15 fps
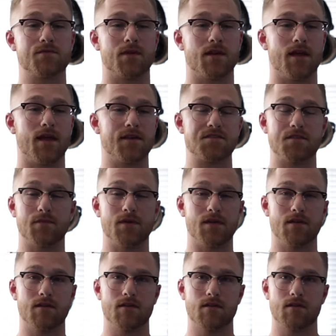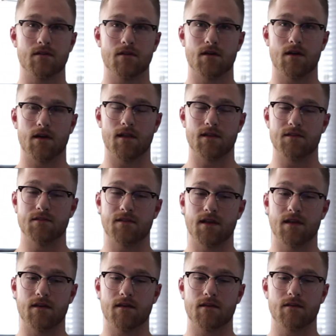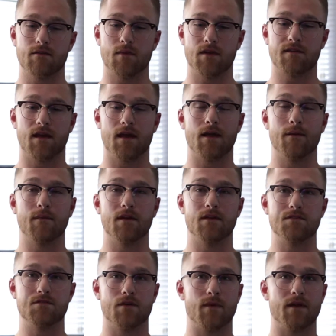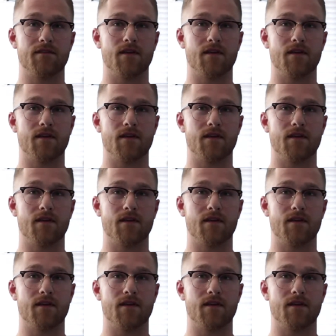when it has to be. I like to take my time and enjoy my